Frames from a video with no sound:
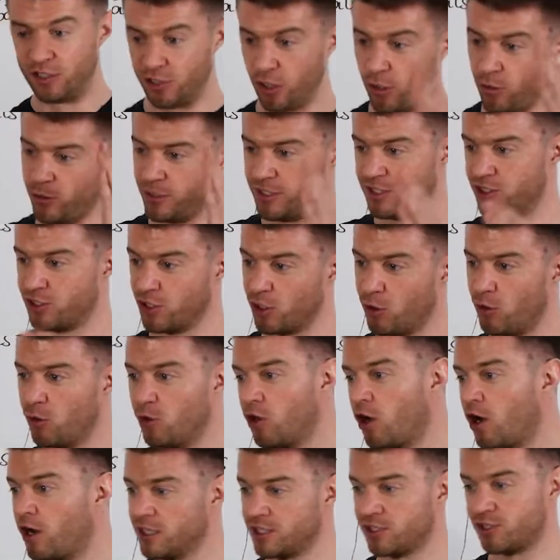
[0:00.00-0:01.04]
so-and-so
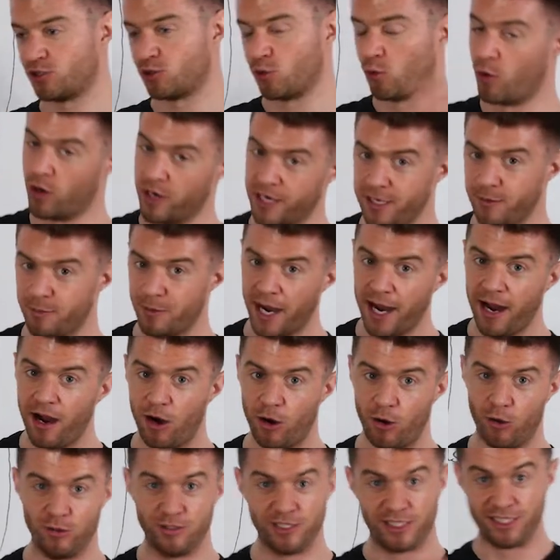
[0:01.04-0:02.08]
lost 20
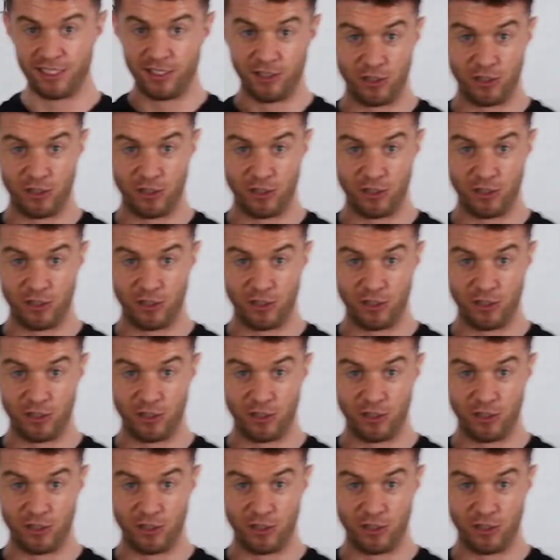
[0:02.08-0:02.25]
pounds